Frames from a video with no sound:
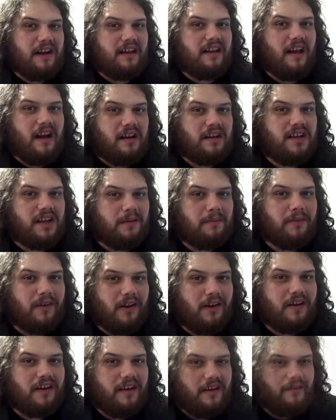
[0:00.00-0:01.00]
Gundam
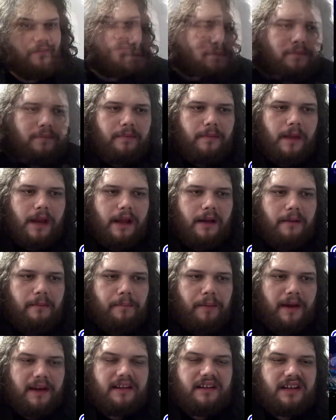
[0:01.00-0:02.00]
looking.
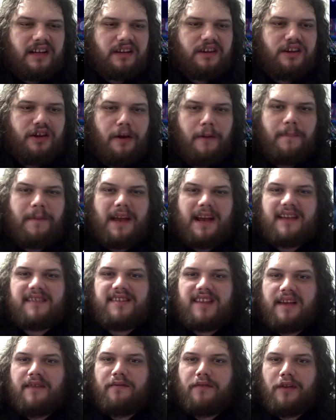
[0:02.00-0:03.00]
But the two
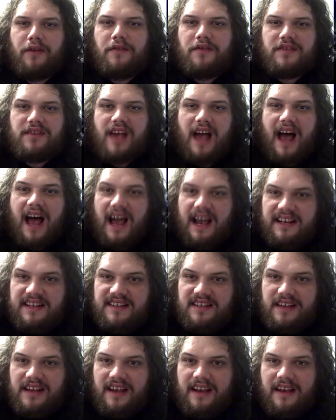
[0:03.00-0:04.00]
biggest influence I
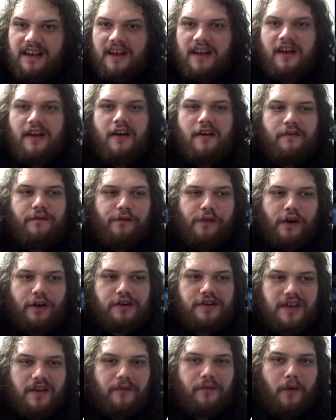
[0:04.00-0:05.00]
see,
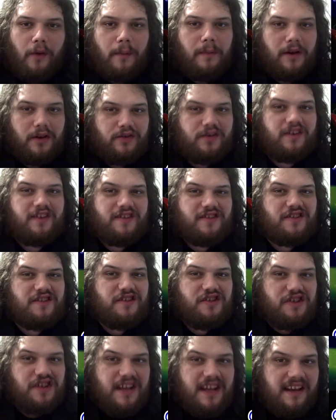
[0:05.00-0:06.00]
first and foremost, is
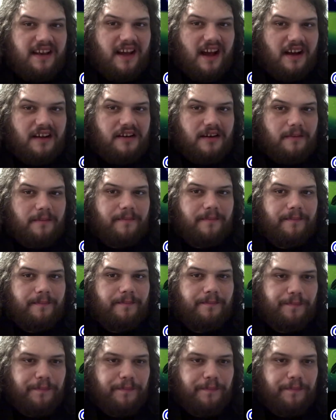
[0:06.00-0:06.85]
G Gundam.